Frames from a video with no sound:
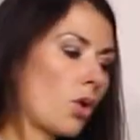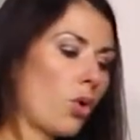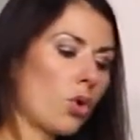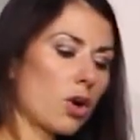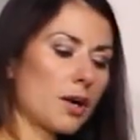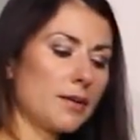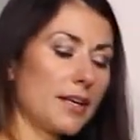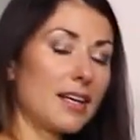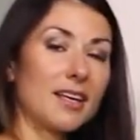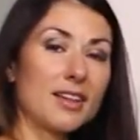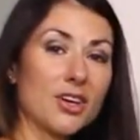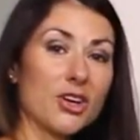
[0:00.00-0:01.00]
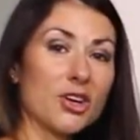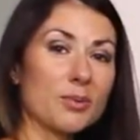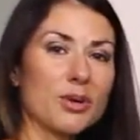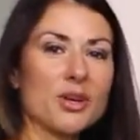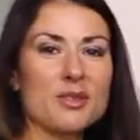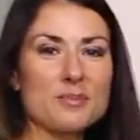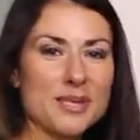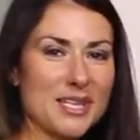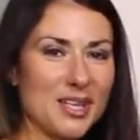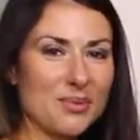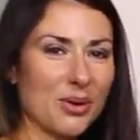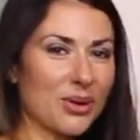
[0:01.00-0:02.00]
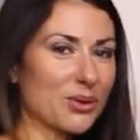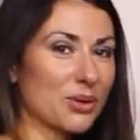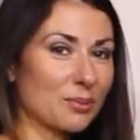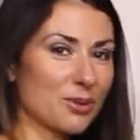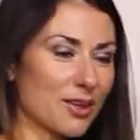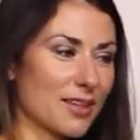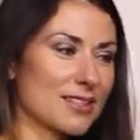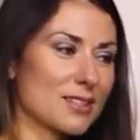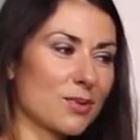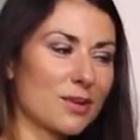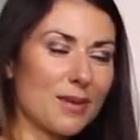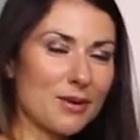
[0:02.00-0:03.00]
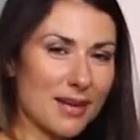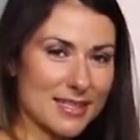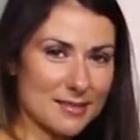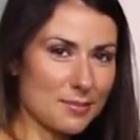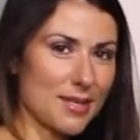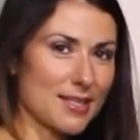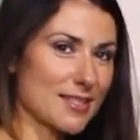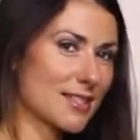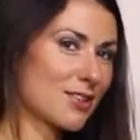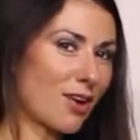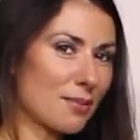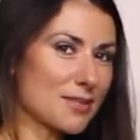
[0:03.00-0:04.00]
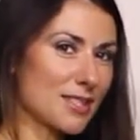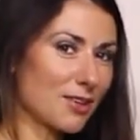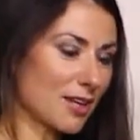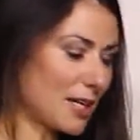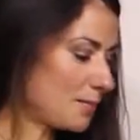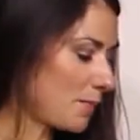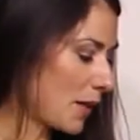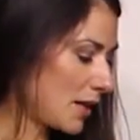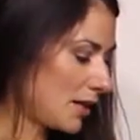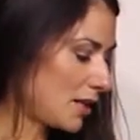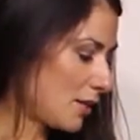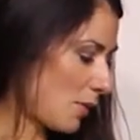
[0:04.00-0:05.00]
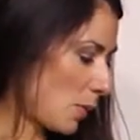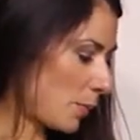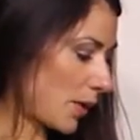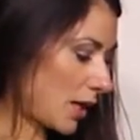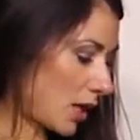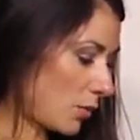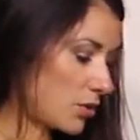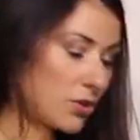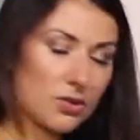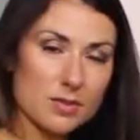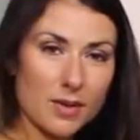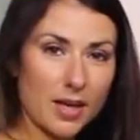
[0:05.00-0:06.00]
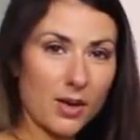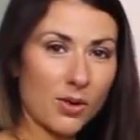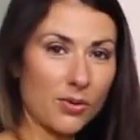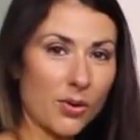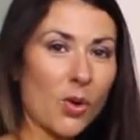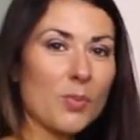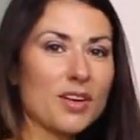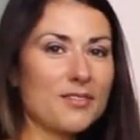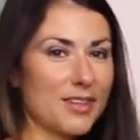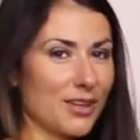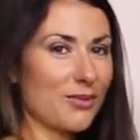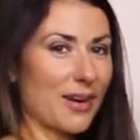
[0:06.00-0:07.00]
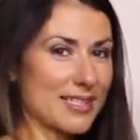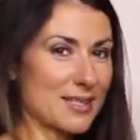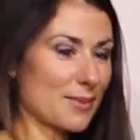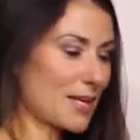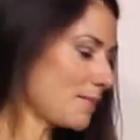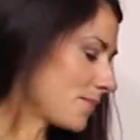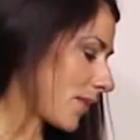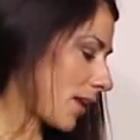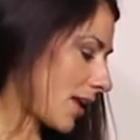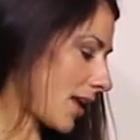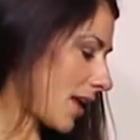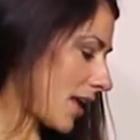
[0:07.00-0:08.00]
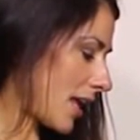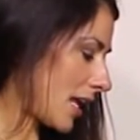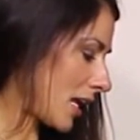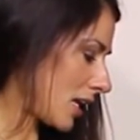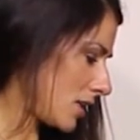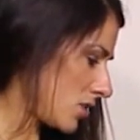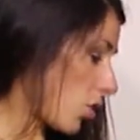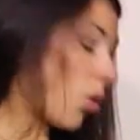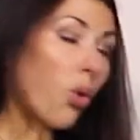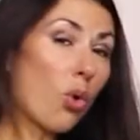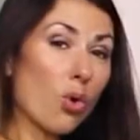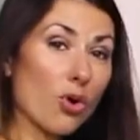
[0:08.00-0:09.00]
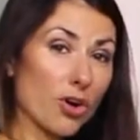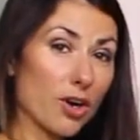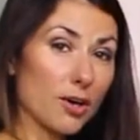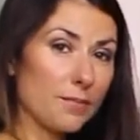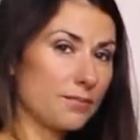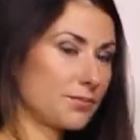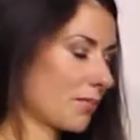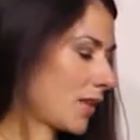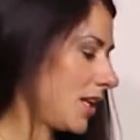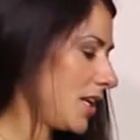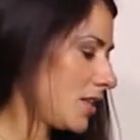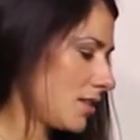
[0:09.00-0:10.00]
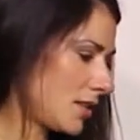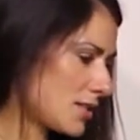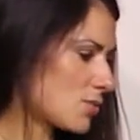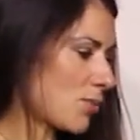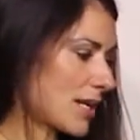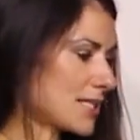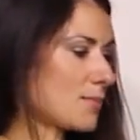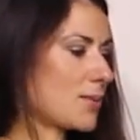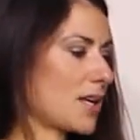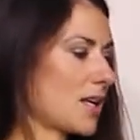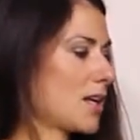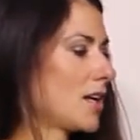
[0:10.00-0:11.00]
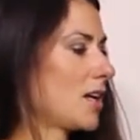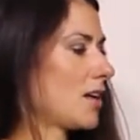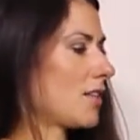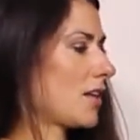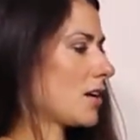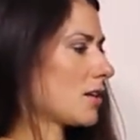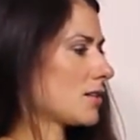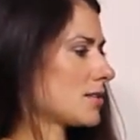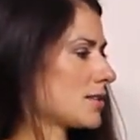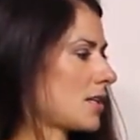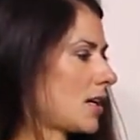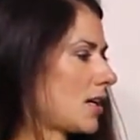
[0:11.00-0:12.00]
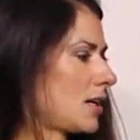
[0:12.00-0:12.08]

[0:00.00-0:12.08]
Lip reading: or in the cookbook, the Bikini Model Cookbook, this is one of my recipes, it's top secret, but I would use my homemade vanilla recipe, or in this recipe there's